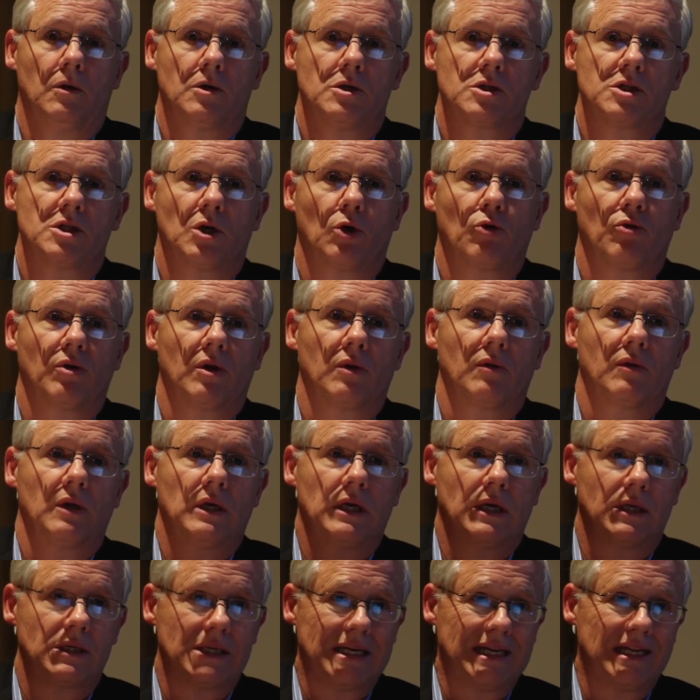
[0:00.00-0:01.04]
So
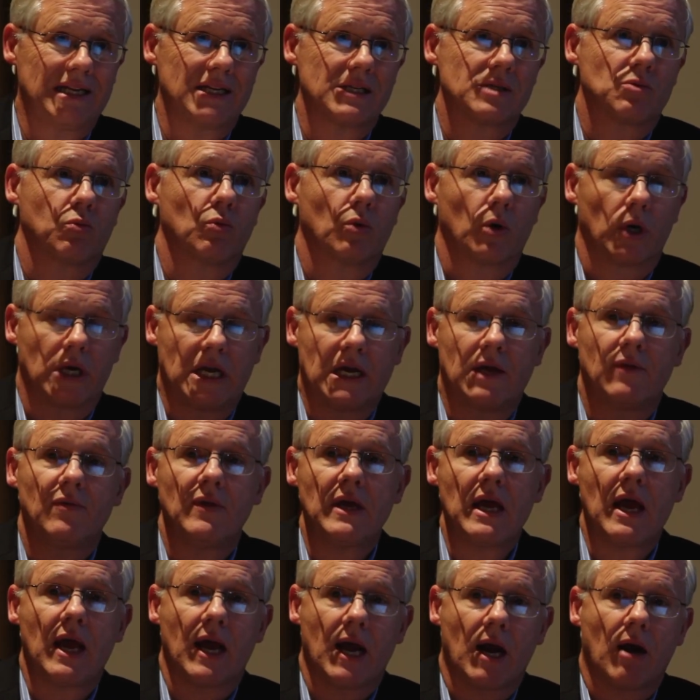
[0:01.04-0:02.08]
we're in
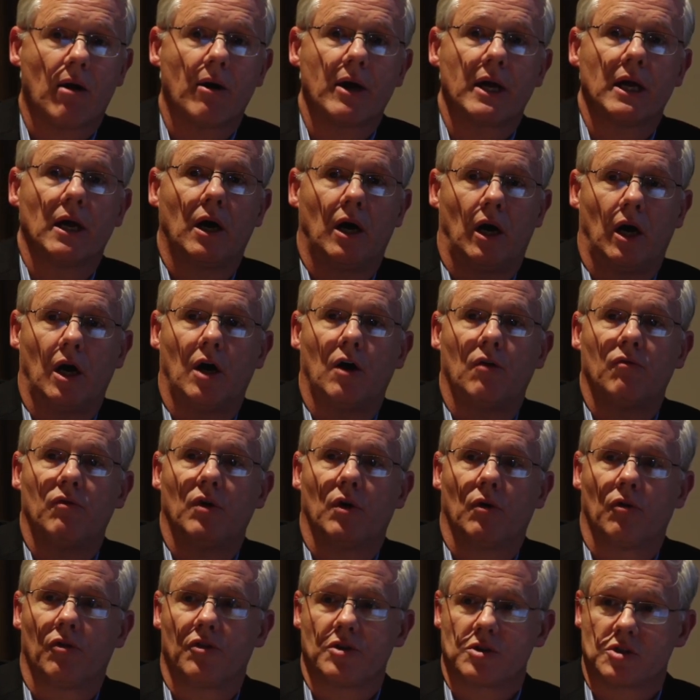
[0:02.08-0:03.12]
the area
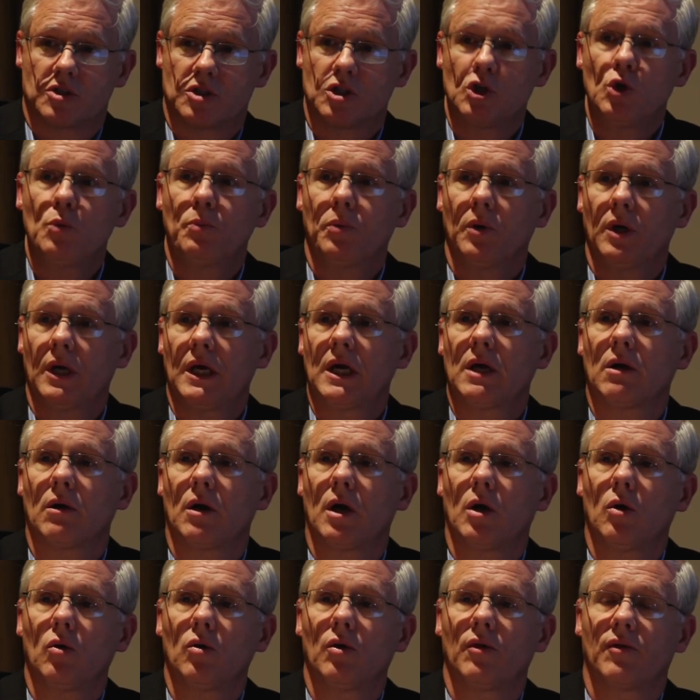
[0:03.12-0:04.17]
of the
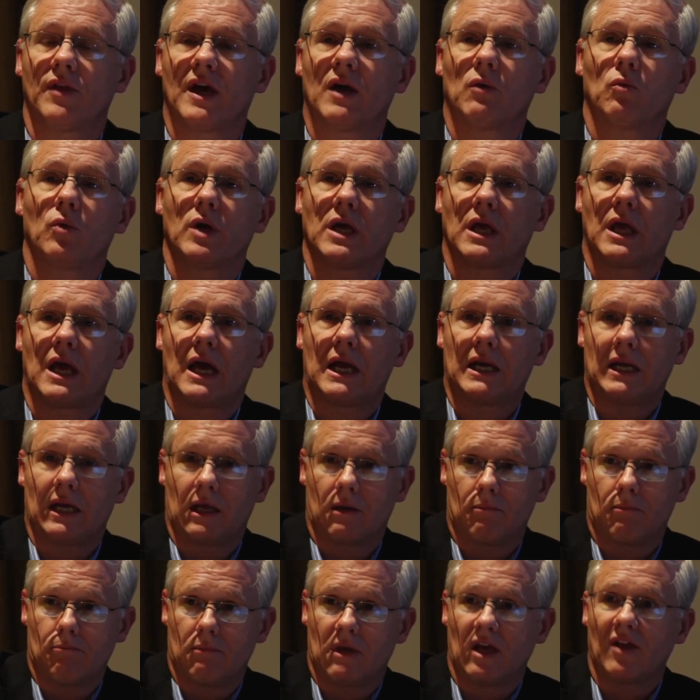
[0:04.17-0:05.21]
superhero that we get
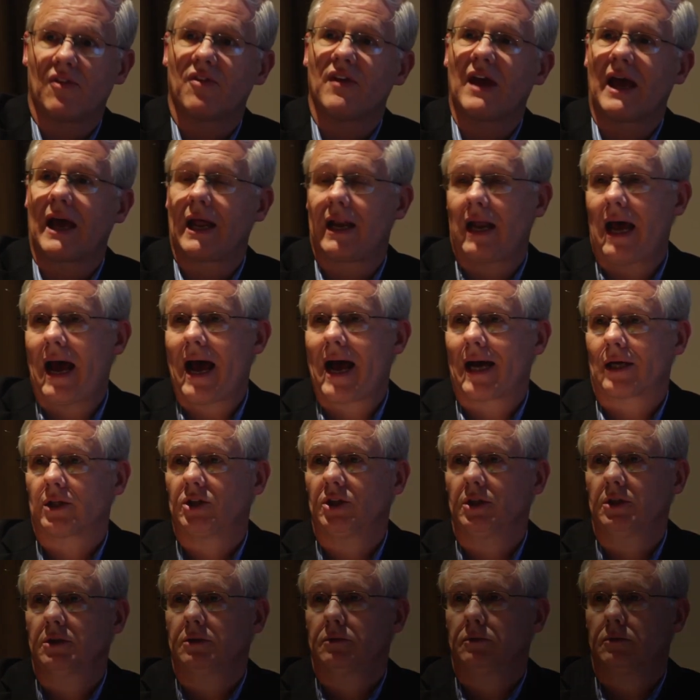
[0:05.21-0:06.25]
in myth and
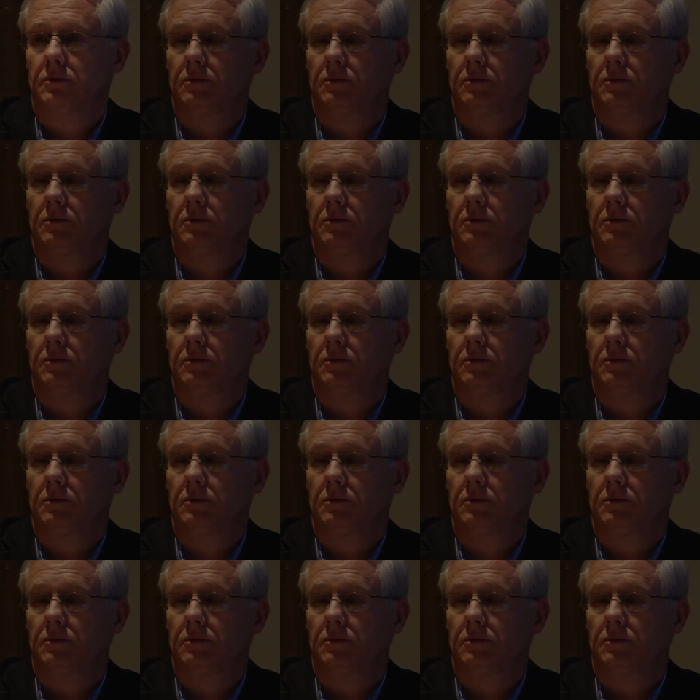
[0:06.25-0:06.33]
action.